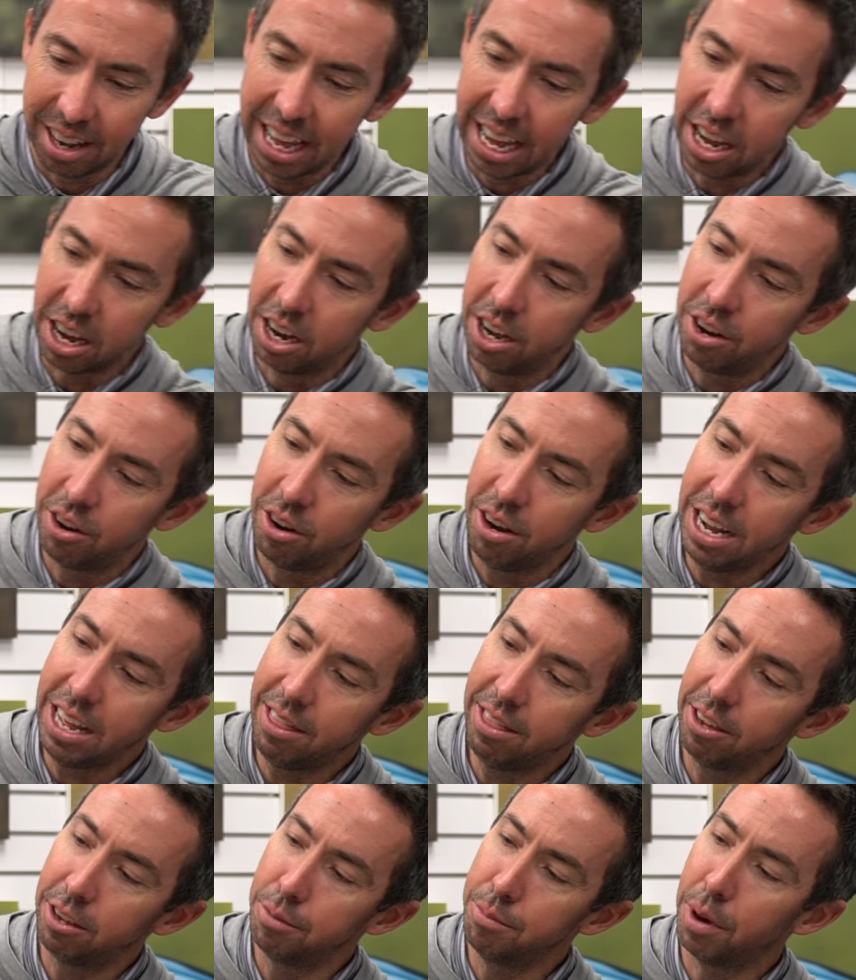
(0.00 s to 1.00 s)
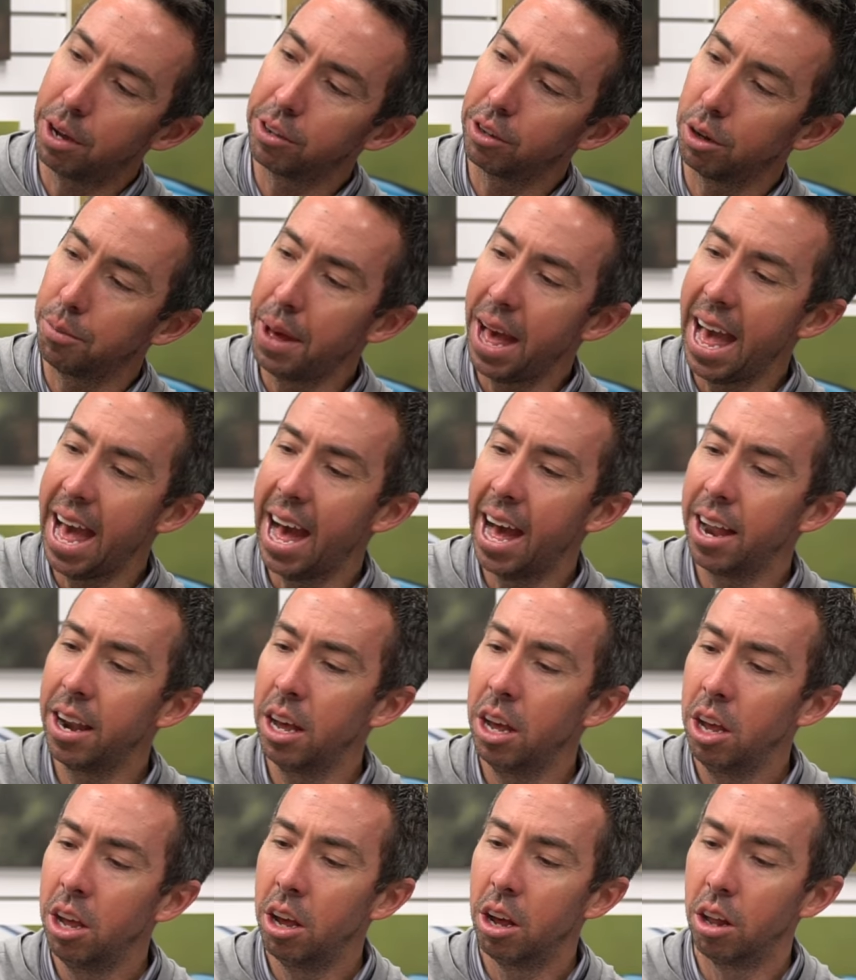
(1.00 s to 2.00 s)
like underneath this muscle pad,
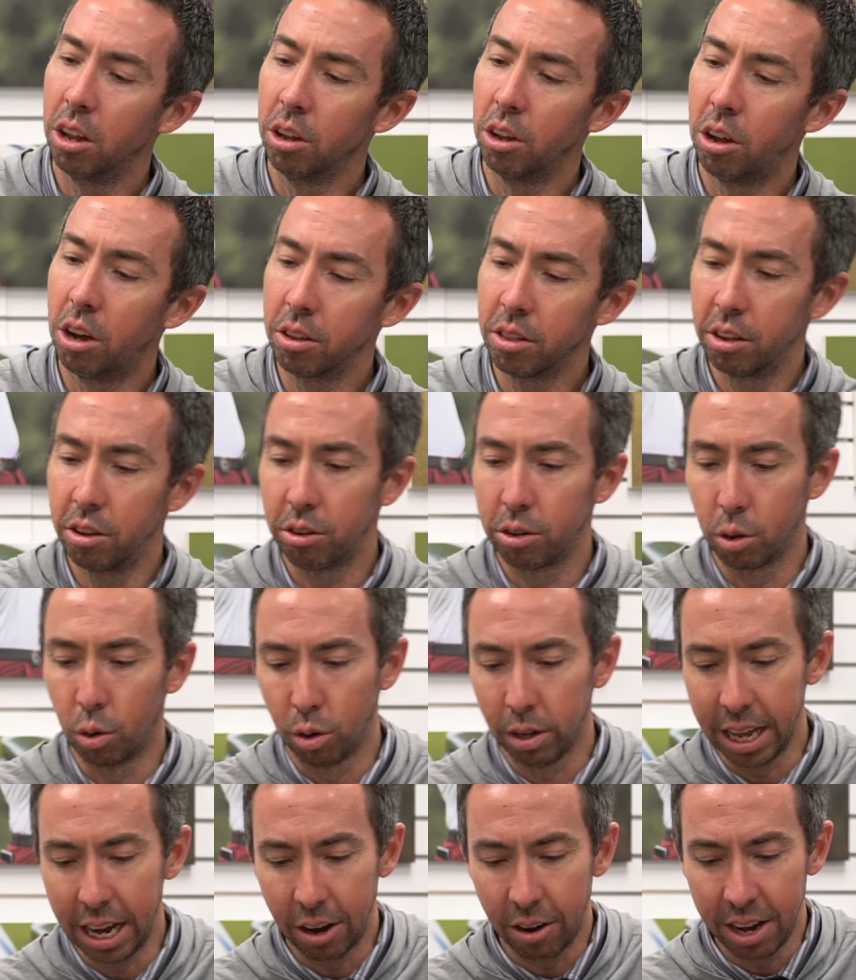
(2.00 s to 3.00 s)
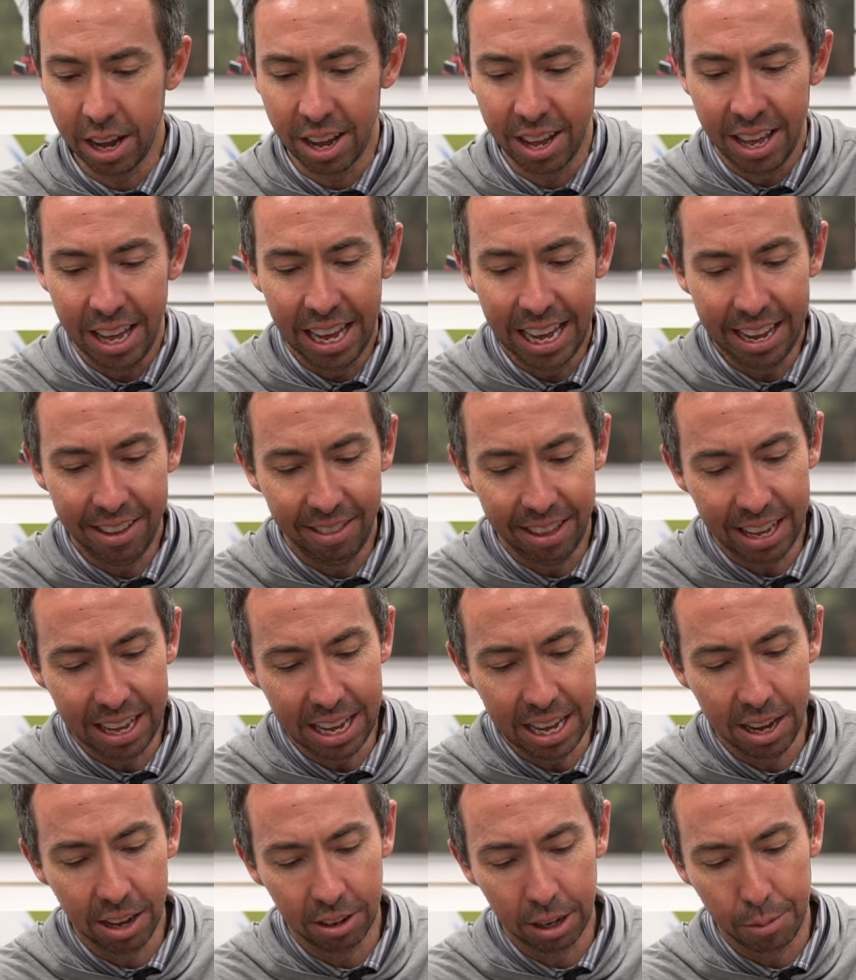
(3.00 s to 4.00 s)
along the sole area, in the
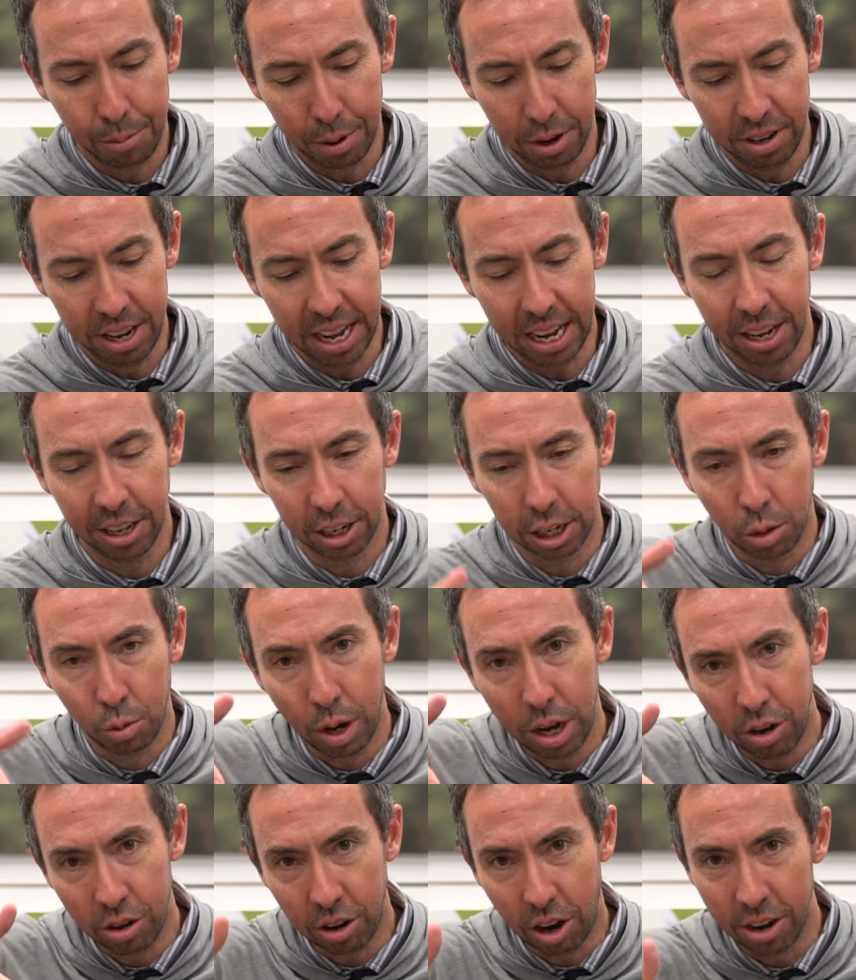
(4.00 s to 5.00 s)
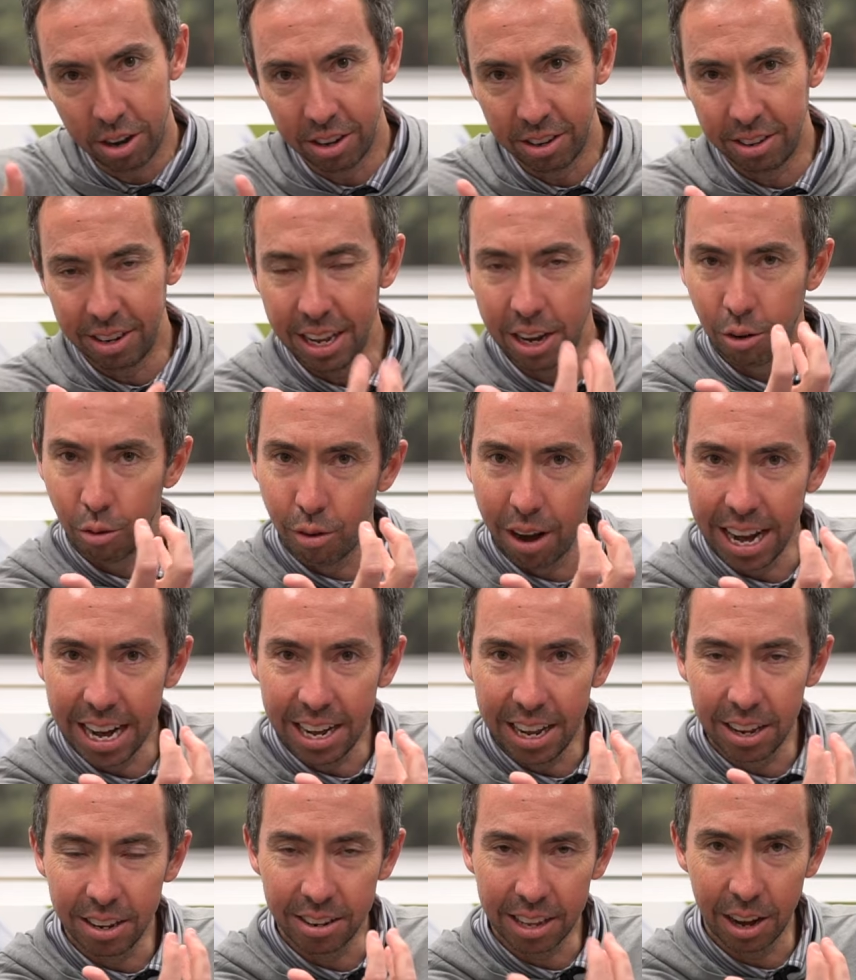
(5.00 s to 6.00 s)
heel in particular, where you start to see a
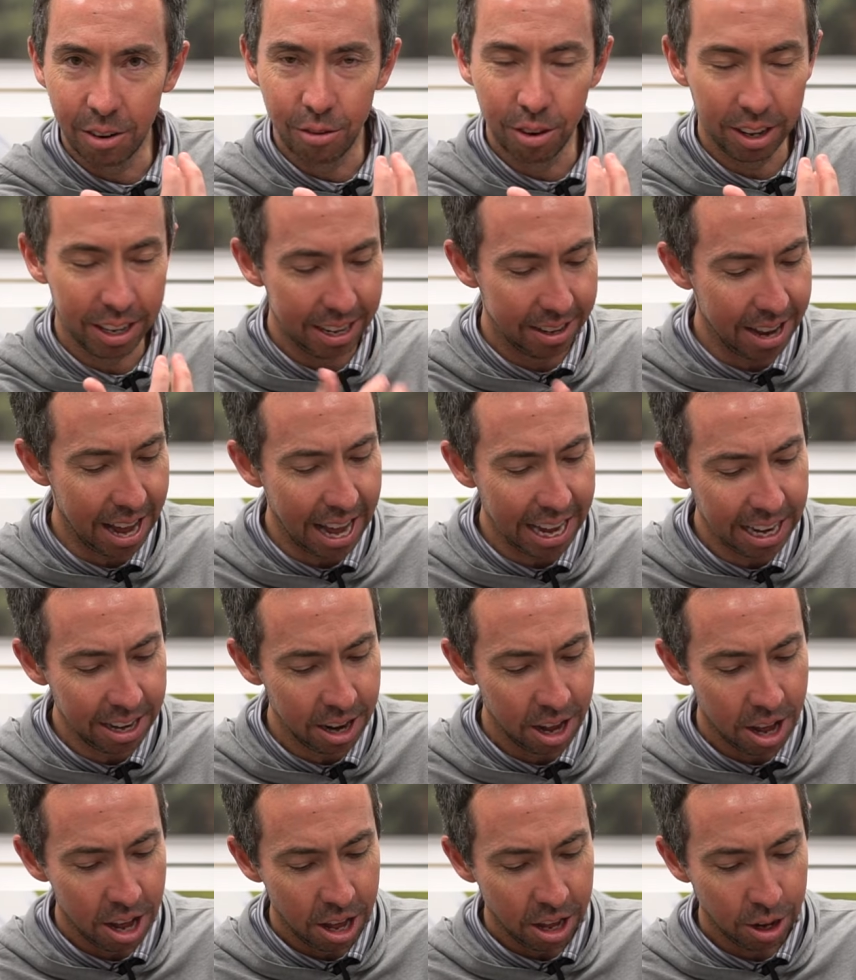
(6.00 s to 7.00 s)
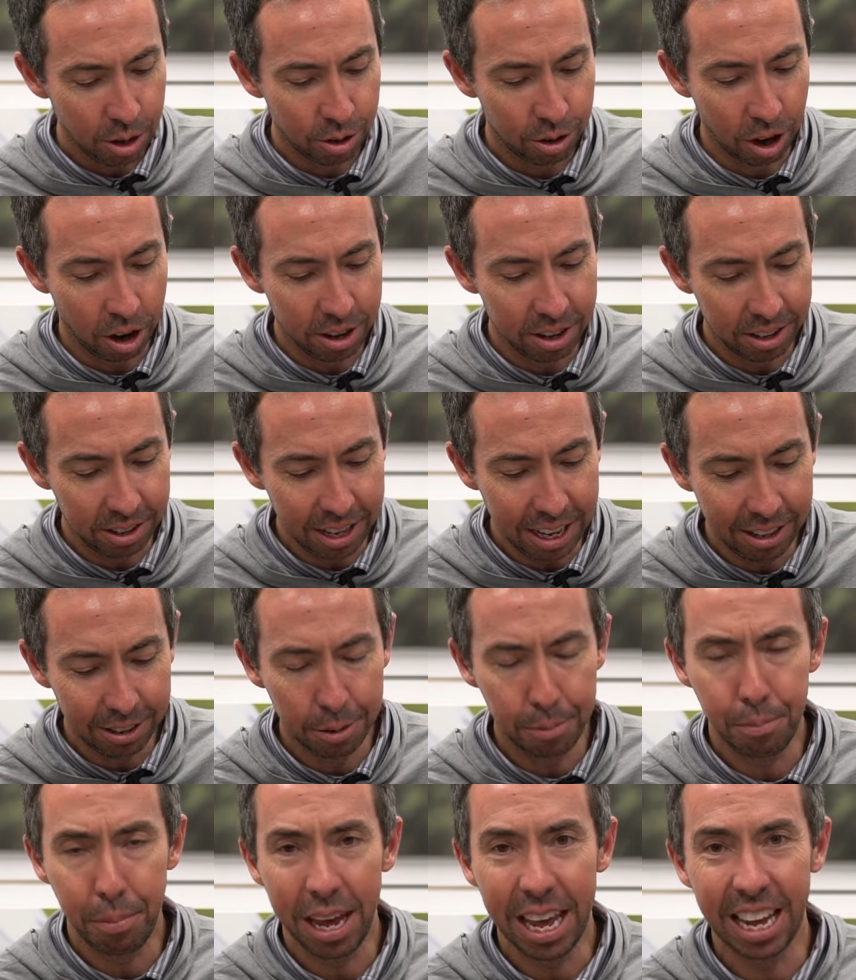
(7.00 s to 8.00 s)
radius get really tight, you start to see
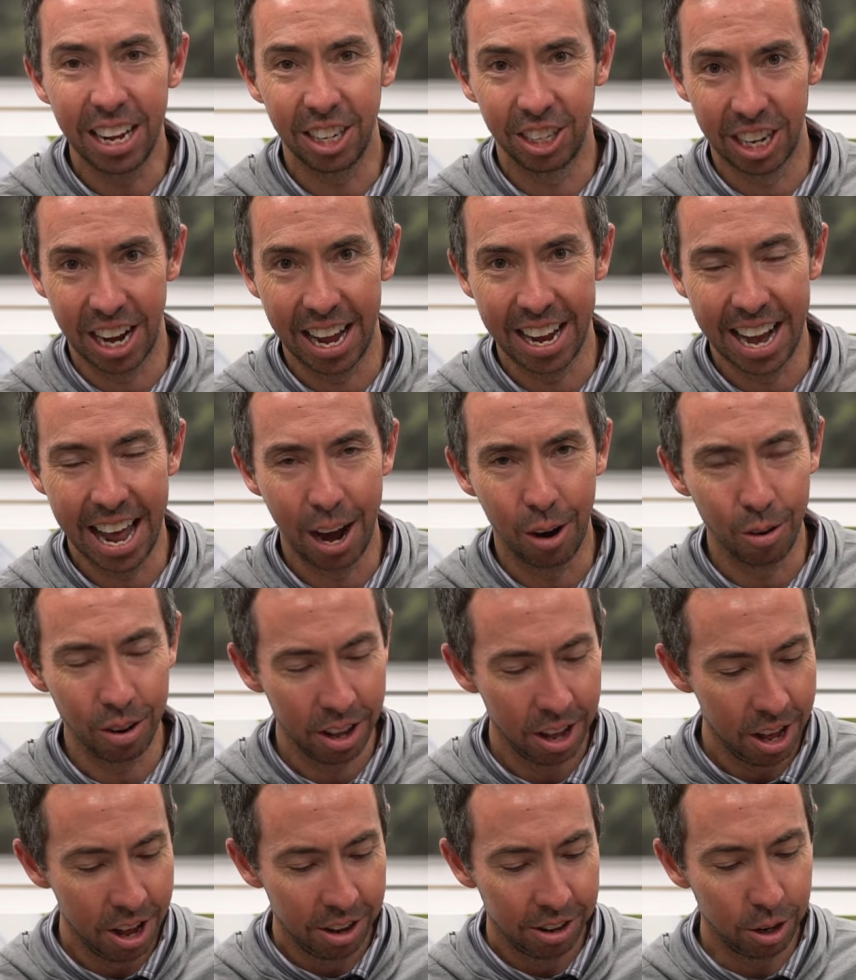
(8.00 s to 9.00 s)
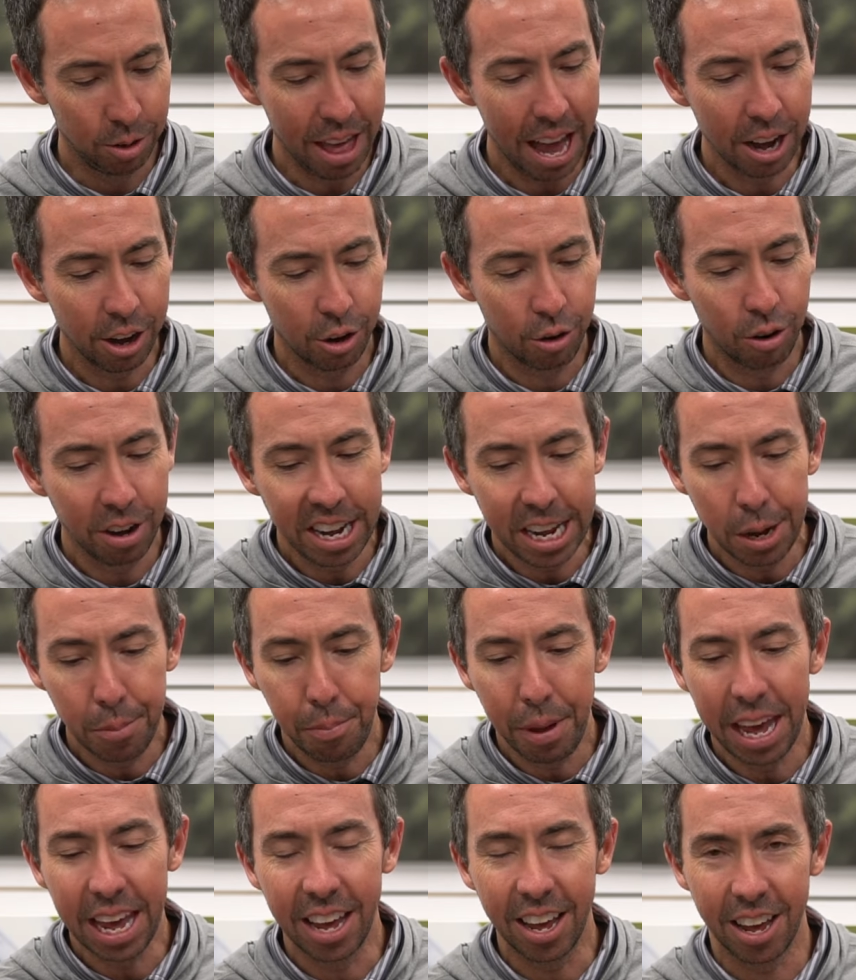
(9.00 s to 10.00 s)
some pink shine out. So that green
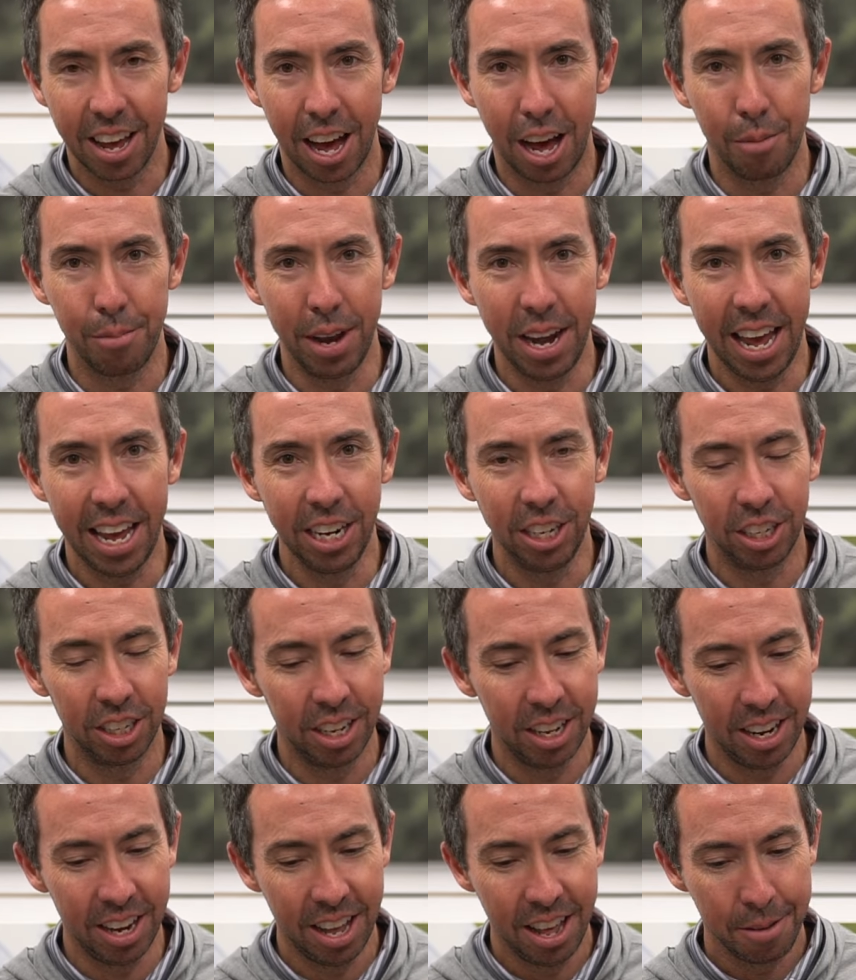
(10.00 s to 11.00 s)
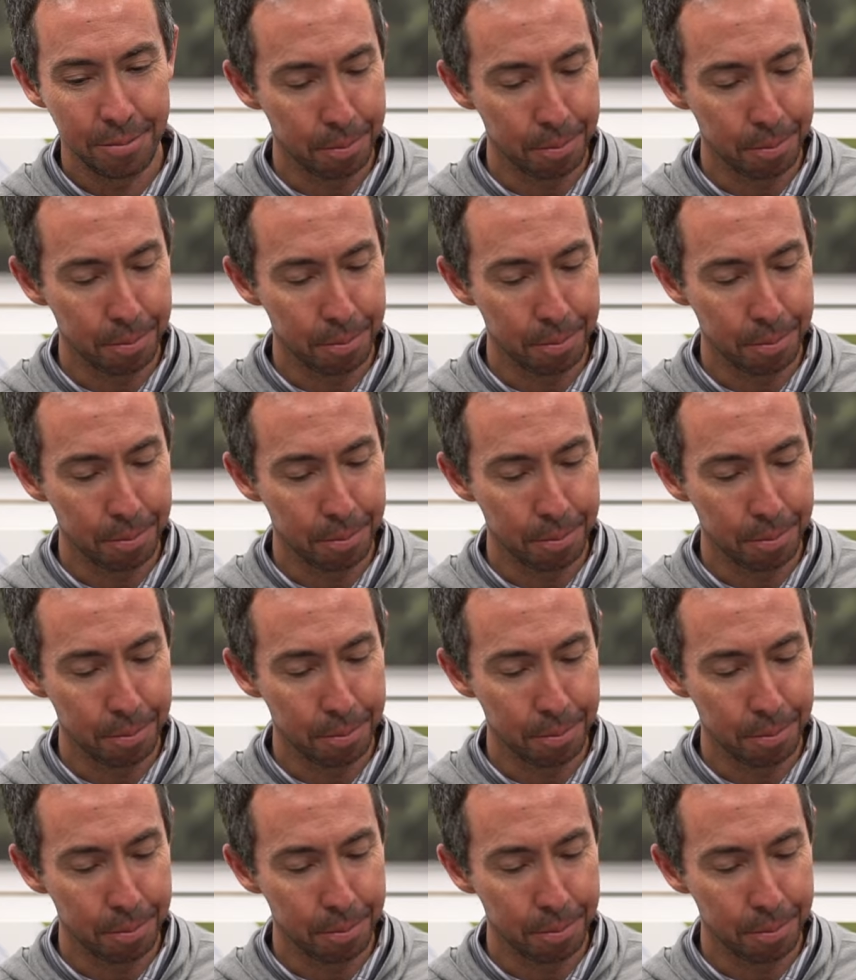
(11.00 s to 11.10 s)
pink combination,